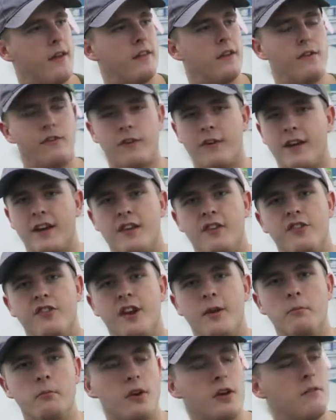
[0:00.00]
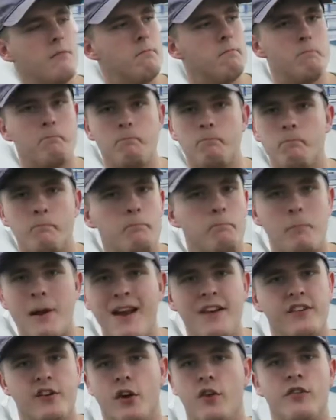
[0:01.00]
in the fucking gym can
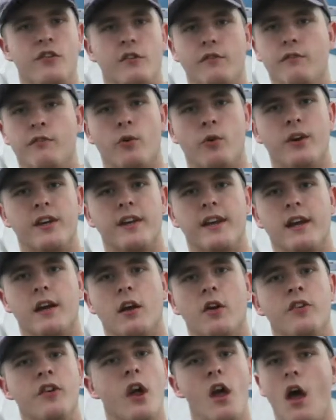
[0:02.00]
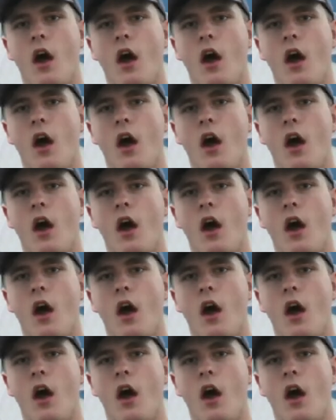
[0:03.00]
bench 140 kilos.